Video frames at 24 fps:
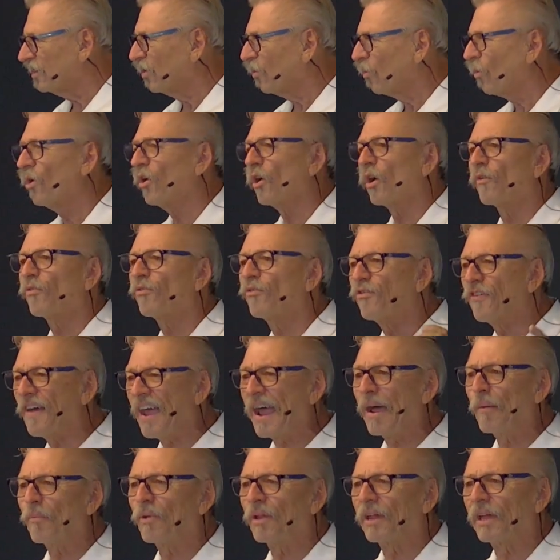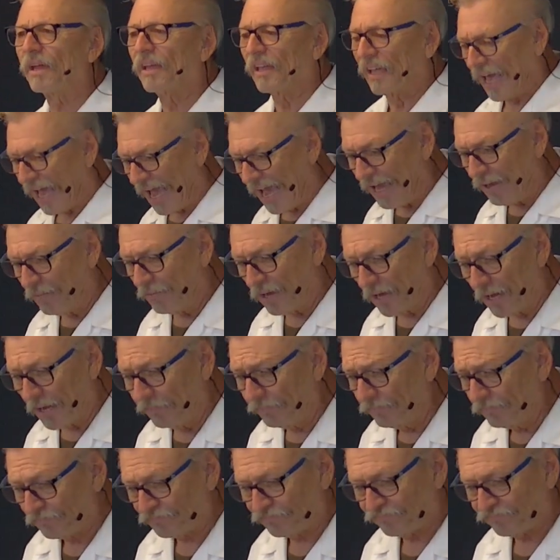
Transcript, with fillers: We're a family. Amen. Amen.